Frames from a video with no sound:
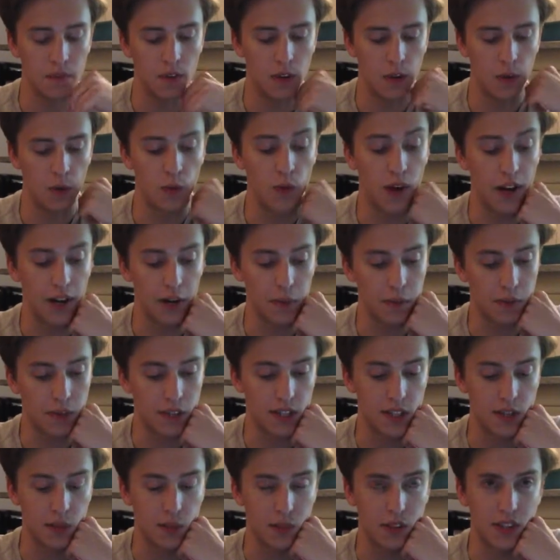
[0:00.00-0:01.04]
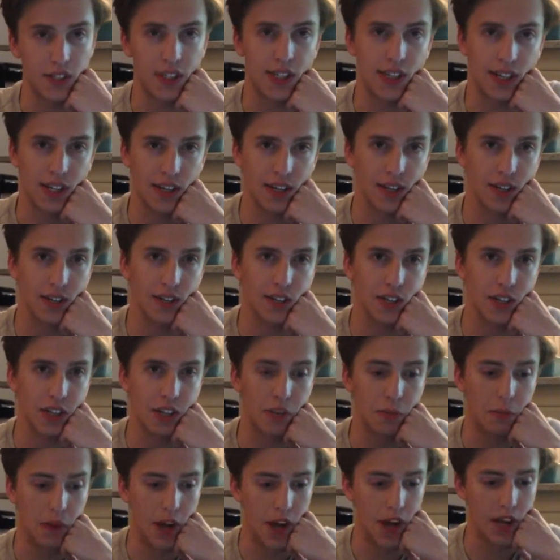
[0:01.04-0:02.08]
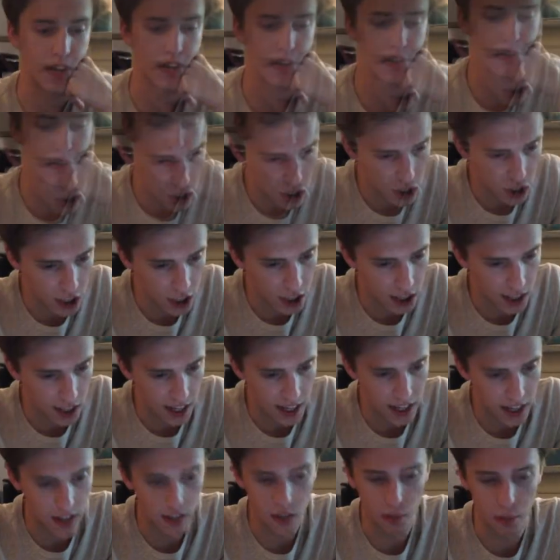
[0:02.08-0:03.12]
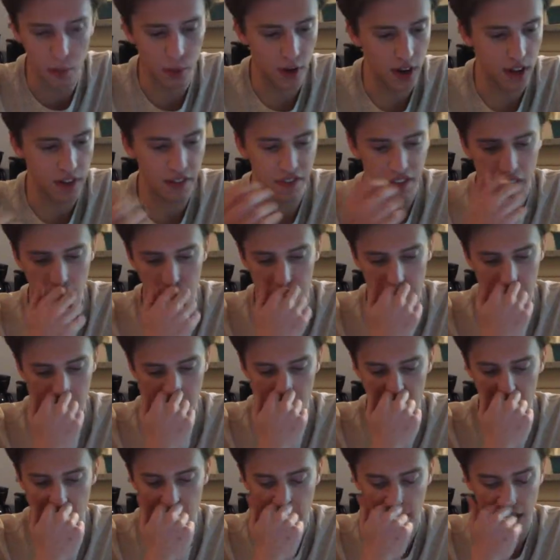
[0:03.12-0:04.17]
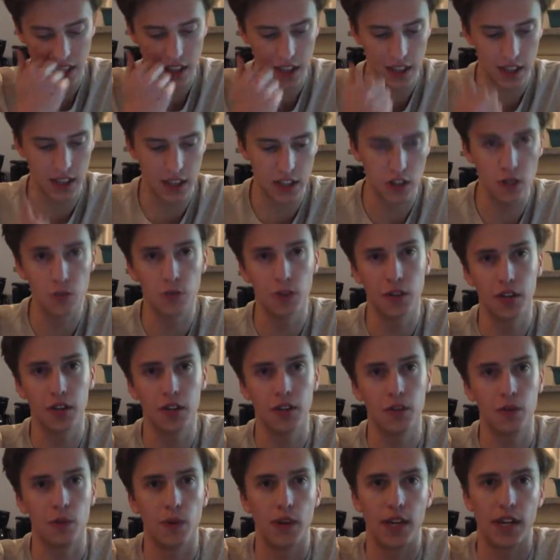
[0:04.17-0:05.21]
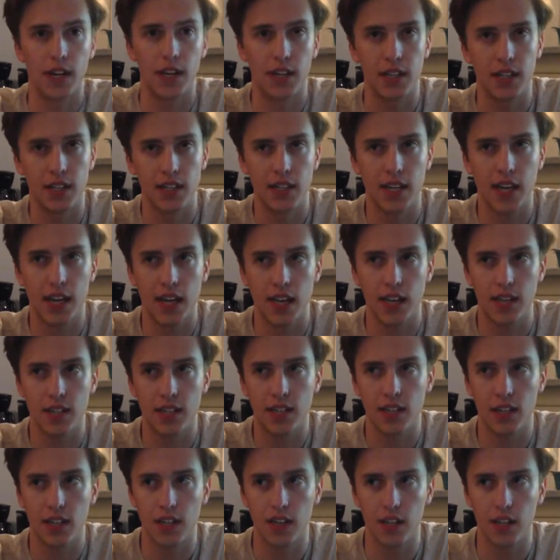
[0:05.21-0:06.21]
write a piece with the technology in mind. And like the breath fabric, like I think that's a really good way to indicate.